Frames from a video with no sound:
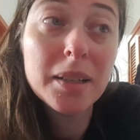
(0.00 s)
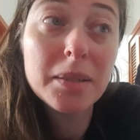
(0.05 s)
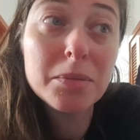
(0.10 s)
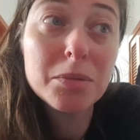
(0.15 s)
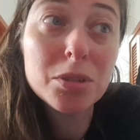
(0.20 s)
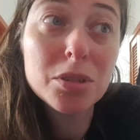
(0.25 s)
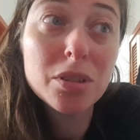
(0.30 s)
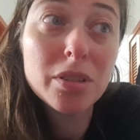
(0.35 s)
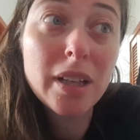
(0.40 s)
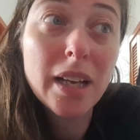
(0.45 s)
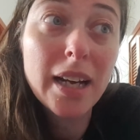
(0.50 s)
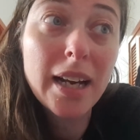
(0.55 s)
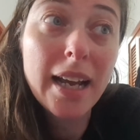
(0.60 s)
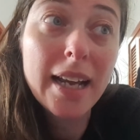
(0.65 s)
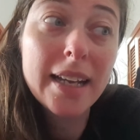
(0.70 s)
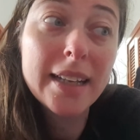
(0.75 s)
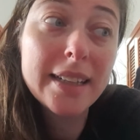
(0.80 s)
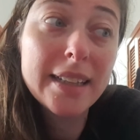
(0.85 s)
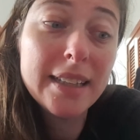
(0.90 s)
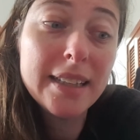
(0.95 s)
so that
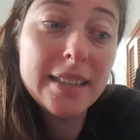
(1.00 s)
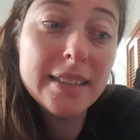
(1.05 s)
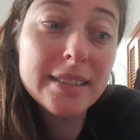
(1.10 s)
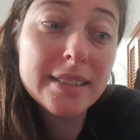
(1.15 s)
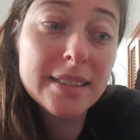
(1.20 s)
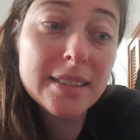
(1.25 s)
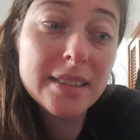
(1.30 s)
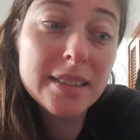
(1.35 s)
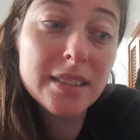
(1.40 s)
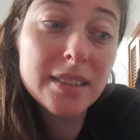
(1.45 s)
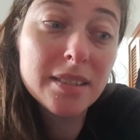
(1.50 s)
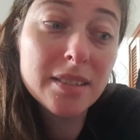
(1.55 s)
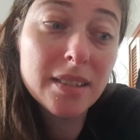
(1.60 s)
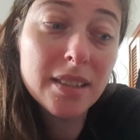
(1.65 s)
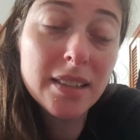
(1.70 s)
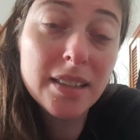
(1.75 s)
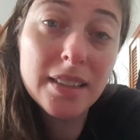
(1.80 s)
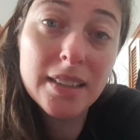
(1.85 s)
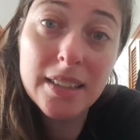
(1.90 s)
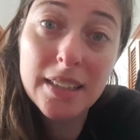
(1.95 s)
I at least
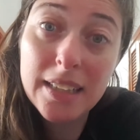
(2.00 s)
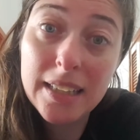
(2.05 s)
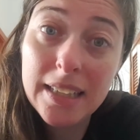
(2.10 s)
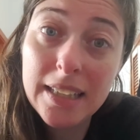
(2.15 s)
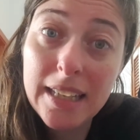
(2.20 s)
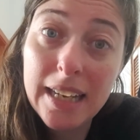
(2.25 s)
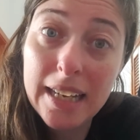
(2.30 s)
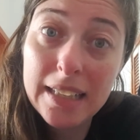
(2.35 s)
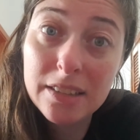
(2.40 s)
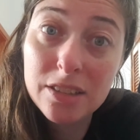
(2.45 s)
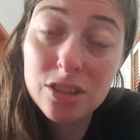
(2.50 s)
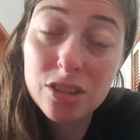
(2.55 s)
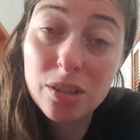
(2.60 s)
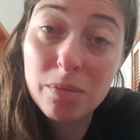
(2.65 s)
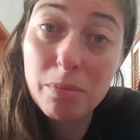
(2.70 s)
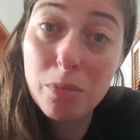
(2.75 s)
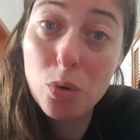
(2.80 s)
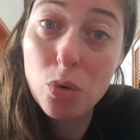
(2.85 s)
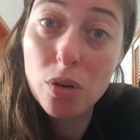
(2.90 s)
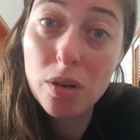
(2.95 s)
get
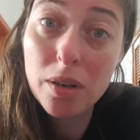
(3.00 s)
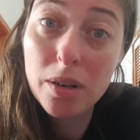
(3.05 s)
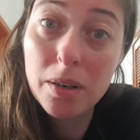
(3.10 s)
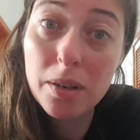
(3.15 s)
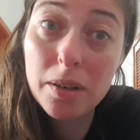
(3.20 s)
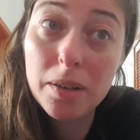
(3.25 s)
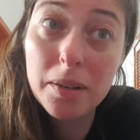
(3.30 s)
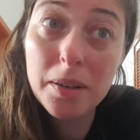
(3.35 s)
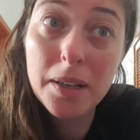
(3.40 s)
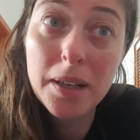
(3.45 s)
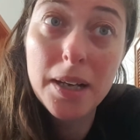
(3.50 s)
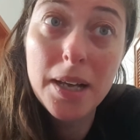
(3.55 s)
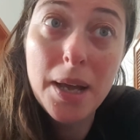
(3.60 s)
some more